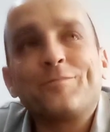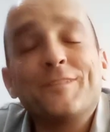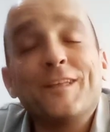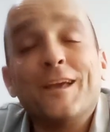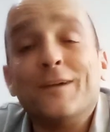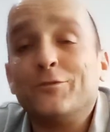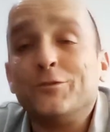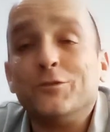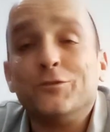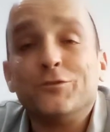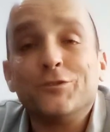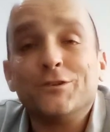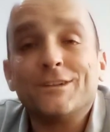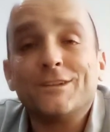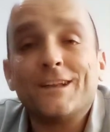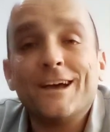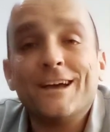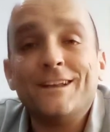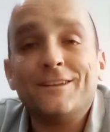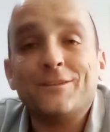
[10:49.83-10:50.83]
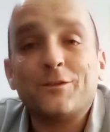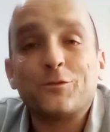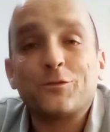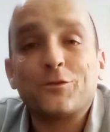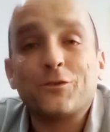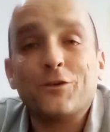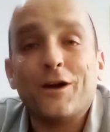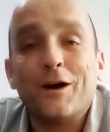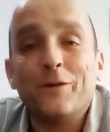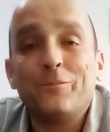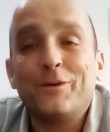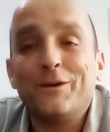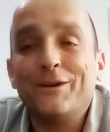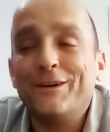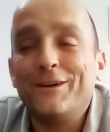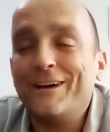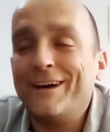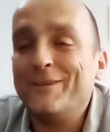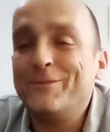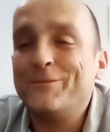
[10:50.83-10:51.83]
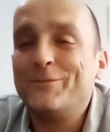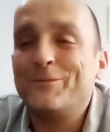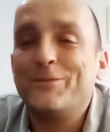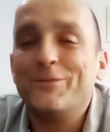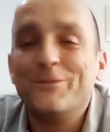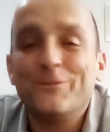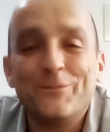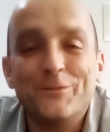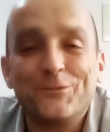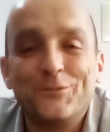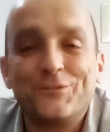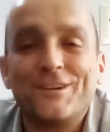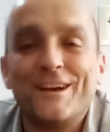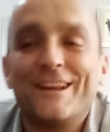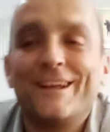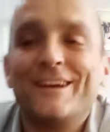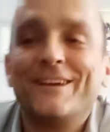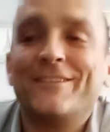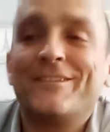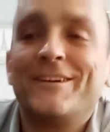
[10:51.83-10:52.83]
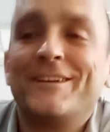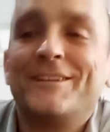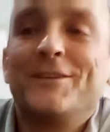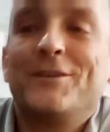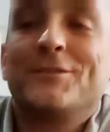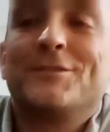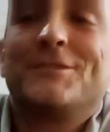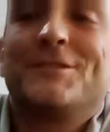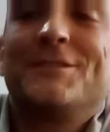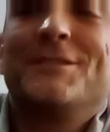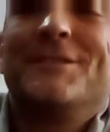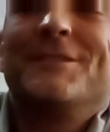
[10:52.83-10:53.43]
Yeah, if you enjoyed that, hit subscribe. We'll chat later. Adios.